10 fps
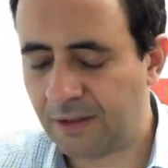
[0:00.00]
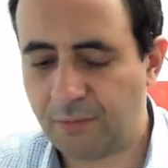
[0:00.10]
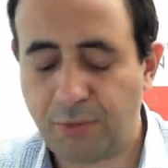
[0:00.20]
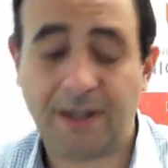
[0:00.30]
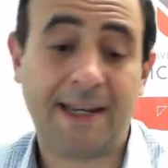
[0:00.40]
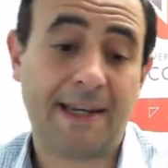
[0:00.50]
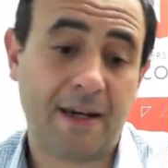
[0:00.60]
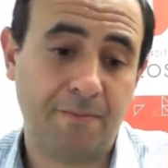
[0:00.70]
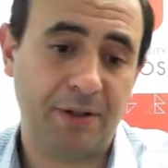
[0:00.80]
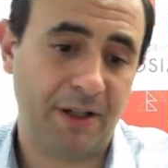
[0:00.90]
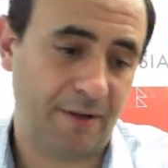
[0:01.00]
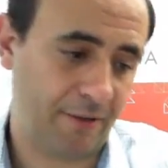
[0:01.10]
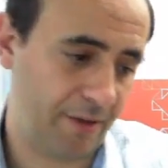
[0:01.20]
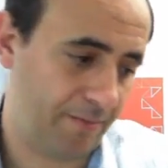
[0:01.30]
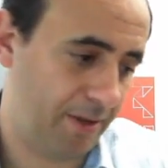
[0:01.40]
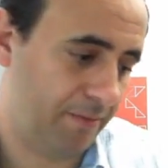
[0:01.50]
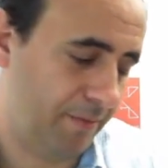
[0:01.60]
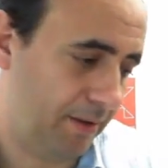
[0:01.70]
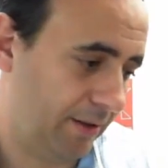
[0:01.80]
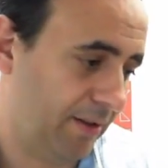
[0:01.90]
putting a company around the apartment
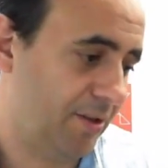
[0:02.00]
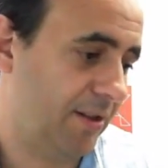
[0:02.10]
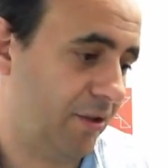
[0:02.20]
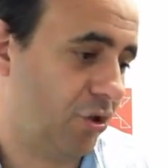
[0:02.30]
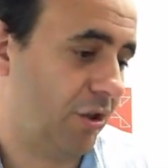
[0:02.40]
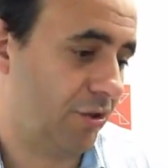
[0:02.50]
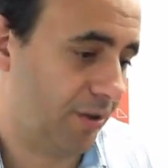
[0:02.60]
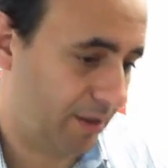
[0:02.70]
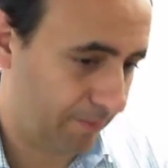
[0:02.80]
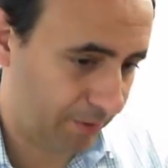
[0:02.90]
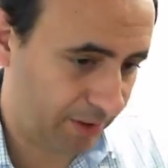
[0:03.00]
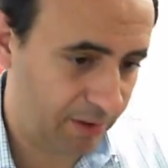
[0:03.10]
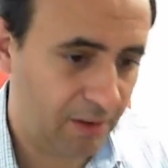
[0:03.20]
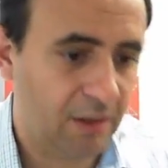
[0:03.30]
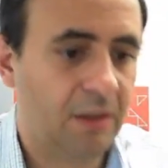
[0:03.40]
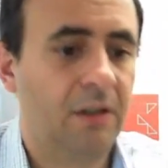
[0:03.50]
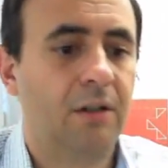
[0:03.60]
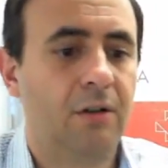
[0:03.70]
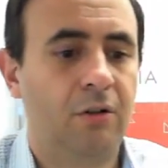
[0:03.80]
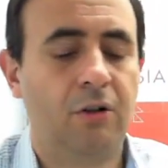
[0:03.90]
building and selling shares in the company,
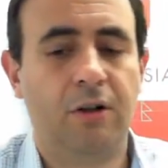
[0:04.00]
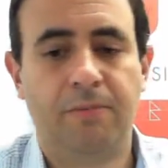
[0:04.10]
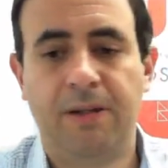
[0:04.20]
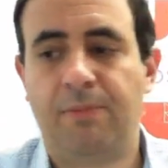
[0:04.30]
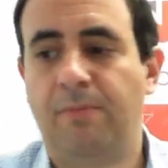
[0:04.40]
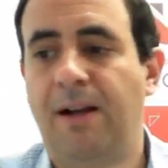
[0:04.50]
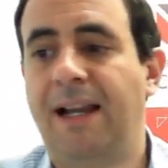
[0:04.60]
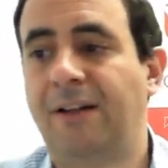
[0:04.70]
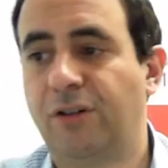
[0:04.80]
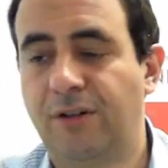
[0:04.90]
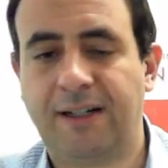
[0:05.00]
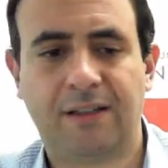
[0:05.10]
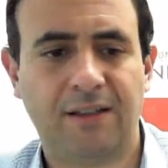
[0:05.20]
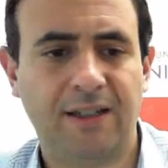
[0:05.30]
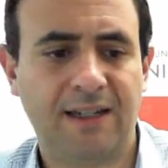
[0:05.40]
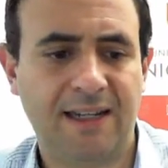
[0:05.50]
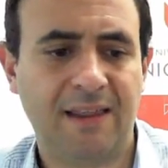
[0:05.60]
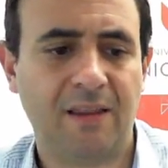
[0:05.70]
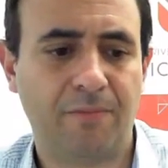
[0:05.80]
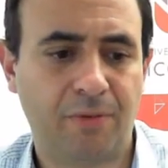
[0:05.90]
or people buying directly
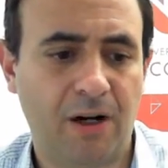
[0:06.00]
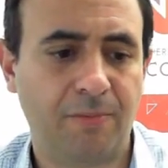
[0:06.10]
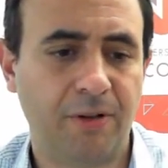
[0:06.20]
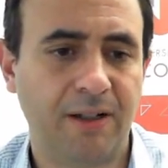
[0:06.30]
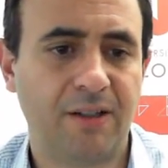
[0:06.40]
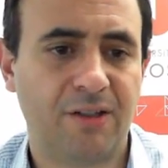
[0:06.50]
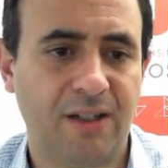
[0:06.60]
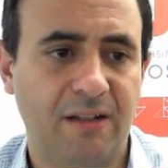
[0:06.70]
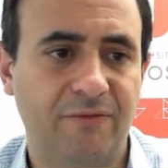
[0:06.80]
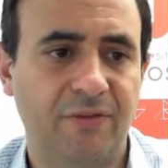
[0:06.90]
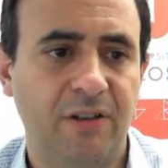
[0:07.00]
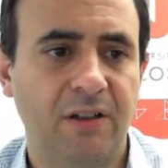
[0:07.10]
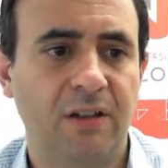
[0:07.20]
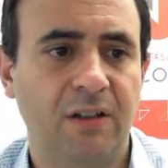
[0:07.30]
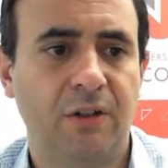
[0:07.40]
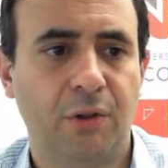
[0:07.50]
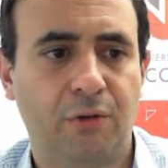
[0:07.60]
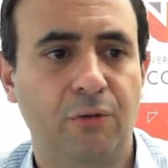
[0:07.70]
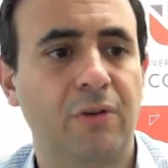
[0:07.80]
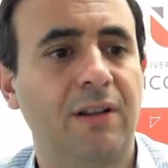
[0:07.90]
in the property itself
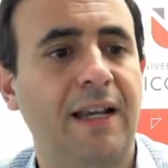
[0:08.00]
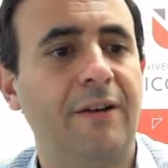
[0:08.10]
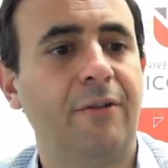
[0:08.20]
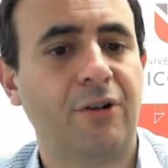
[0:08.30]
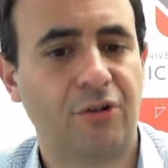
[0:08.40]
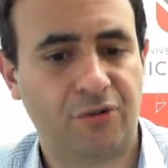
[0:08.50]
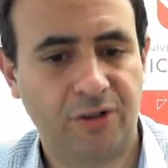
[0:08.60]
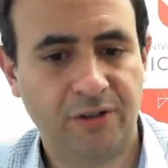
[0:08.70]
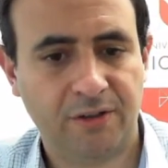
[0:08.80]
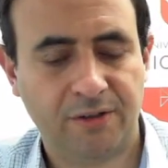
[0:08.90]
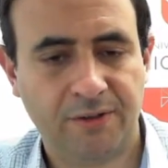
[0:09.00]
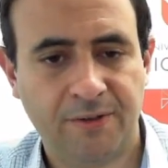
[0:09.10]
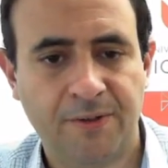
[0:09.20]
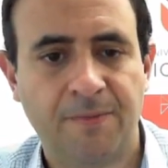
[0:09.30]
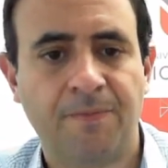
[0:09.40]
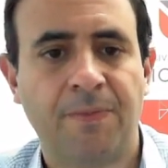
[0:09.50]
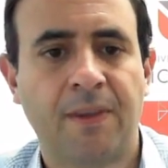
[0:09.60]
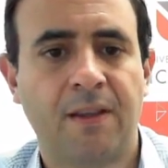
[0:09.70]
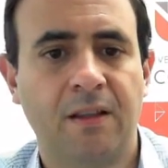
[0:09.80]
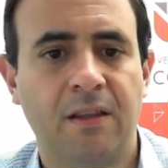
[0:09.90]
through the land registry,
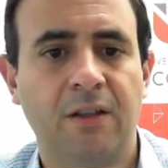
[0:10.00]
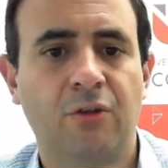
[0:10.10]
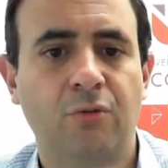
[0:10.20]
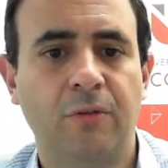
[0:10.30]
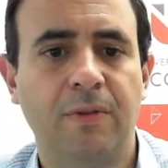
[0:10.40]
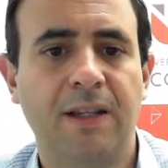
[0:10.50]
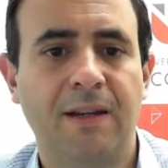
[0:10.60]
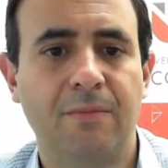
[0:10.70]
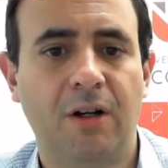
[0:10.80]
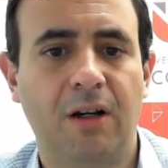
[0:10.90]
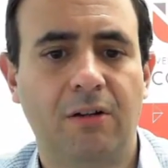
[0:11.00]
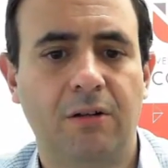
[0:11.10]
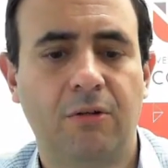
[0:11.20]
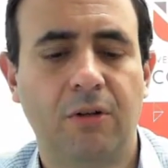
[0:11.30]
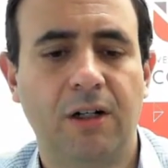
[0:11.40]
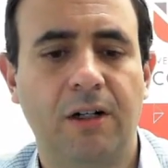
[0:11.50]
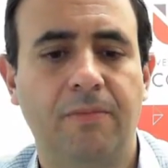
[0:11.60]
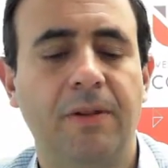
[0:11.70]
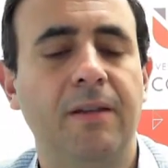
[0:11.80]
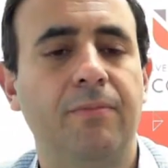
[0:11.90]
this would be a model where
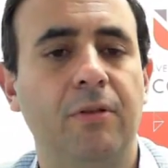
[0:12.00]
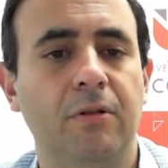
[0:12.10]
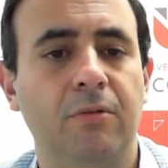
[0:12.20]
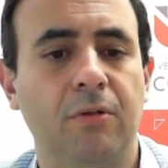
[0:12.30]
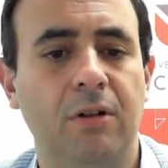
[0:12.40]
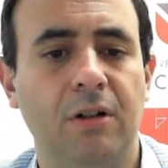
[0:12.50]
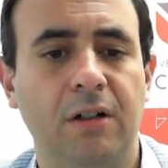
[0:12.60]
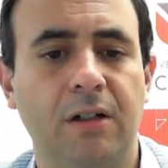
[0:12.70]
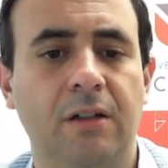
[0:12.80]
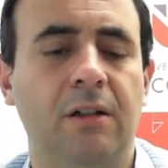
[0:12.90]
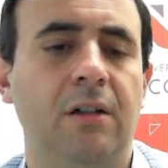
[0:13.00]
people would